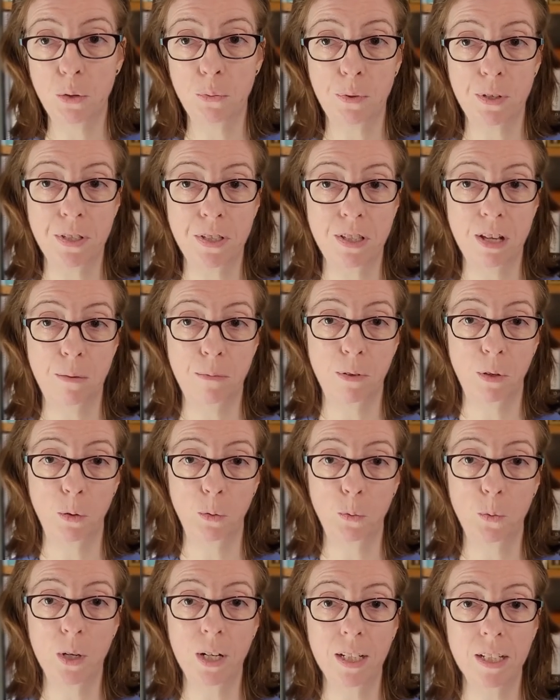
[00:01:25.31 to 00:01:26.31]
with several
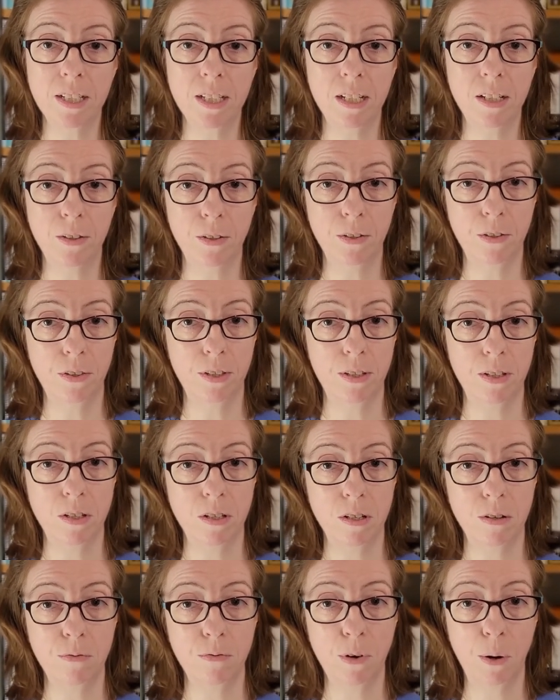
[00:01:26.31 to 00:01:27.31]
works and
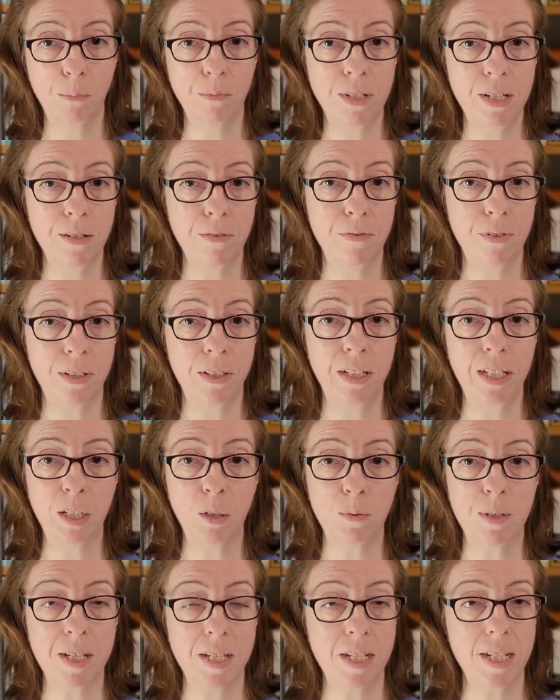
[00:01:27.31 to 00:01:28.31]
authors from different
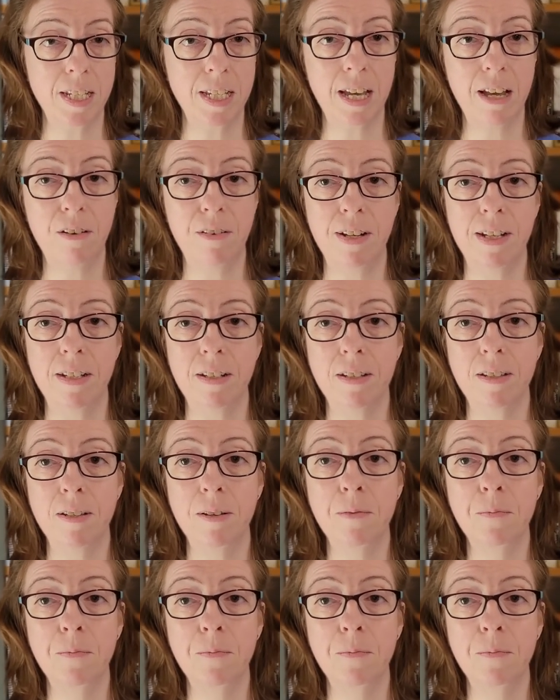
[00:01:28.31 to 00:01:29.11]
linguistic areas.